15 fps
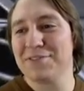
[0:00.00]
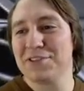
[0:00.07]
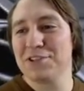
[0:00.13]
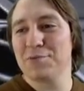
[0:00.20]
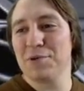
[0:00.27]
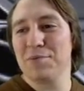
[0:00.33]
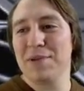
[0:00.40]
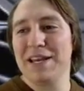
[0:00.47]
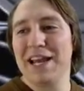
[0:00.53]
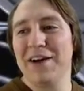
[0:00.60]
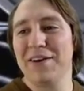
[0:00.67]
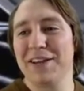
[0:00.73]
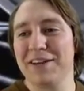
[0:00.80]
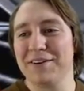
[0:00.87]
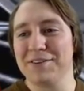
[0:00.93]
Stupid me, now
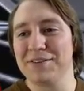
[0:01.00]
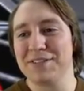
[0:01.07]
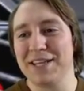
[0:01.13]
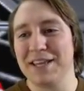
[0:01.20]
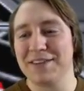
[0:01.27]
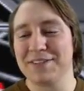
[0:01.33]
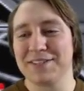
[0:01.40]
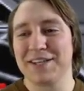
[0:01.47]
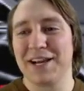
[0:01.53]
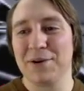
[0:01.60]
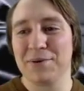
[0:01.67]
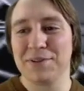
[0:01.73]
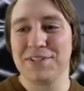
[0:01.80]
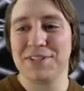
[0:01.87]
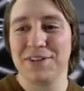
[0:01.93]
I can understand the
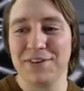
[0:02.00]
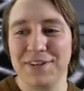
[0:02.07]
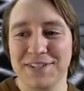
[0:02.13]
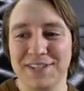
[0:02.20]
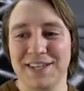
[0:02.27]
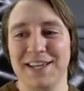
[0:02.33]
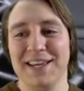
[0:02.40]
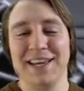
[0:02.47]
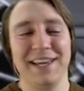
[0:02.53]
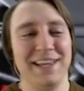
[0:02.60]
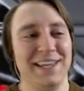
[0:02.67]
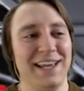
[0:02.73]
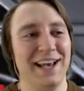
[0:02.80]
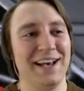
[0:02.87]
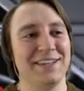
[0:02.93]
Skyward series.
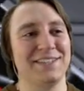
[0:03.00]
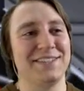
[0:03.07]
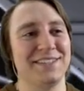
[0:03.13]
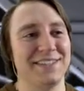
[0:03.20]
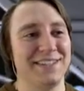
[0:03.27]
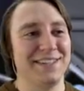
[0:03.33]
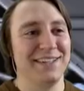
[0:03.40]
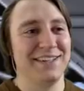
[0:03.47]
Yes.